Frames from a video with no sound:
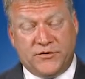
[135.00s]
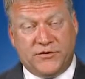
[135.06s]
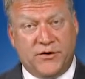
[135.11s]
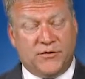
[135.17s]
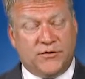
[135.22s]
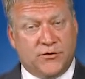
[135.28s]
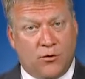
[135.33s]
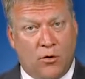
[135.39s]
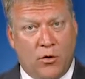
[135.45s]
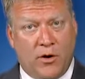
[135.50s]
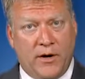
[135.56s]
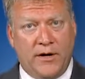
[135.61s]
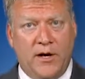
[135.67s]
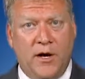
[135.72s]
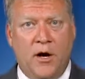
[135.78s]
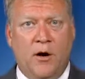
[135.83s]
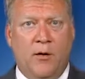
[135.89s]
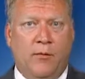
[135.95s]

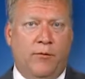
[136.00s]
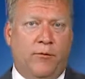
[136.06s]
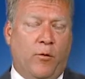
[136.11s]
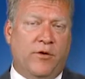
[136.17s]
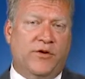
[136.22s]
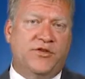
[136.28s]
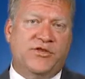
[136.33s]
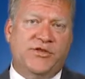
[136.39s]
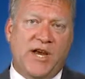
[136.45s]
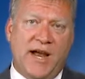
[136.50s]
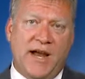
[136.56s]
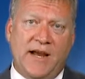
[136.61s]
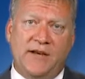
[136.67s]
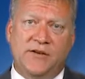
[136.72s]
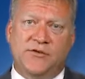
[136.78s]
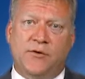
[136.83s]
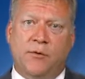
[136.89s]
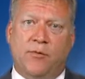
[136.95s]
destroyed, before it's
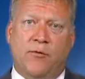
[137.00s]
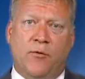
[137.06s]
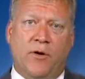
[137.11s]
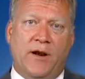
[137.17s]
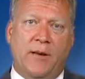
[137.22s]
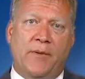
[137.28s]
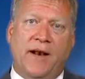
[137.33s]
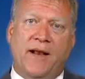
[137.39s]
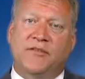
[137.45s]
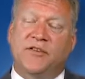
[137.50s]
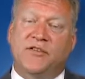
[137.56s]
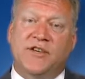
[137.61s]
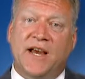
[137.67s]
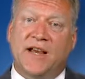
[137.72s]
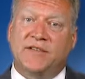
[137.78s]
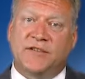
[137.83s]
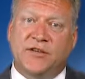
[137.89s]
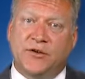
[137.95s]
changed, or before anybody has a
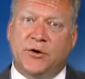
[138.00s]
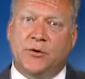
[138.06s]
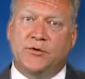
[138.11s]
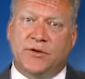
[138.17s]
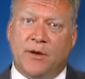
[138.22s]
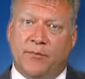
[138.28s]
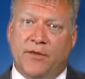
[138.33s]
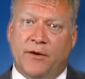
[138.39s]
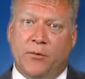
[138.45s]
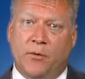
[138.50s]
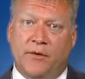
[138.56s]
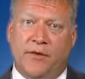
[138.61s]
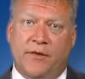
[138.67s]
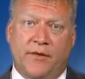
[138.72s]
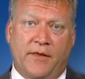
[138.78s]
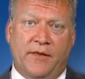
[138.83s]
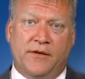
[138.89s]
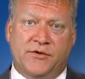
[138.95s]
chance to do something with
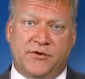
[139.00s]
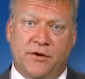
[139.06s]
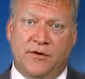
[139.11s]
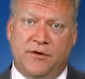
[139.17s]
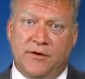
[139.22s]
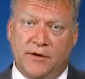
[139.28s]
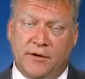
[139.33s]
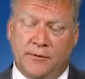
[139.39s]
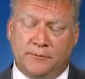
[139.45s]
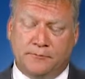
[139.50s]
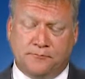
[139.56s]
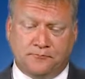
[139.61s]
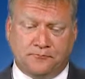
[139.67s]
it that they shouldn't do.